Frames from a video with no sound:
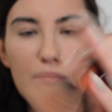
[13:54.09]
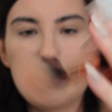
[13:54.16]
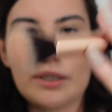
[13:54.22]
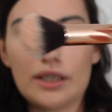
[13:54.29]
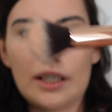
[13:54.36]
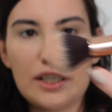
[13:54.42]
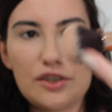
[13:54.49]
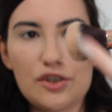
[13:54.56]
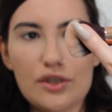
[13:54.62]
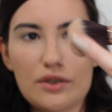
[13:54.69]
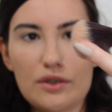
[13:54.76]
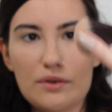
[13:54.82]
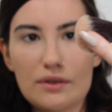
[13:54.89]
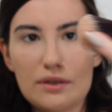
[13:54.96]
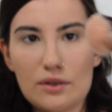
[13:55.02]
but I just
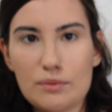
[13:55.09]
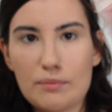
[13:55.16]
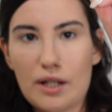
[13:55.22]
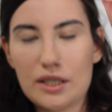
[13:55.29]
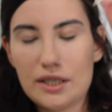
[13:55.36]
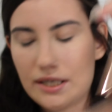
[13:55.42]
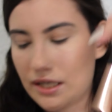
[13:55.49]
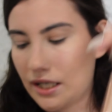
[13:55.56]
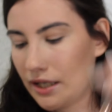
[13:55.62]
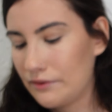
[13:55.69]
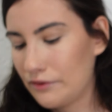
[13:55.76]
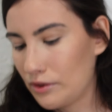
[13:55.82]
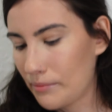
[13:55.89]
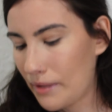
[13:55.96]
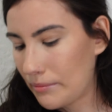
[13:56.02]
use the smaller side
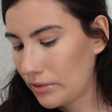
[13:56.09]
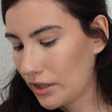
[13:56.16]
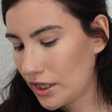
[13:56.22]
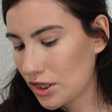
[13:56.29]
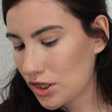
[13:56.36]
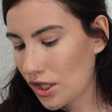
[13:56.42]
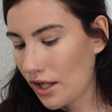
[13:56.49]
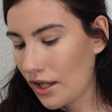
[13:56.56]
for my blush.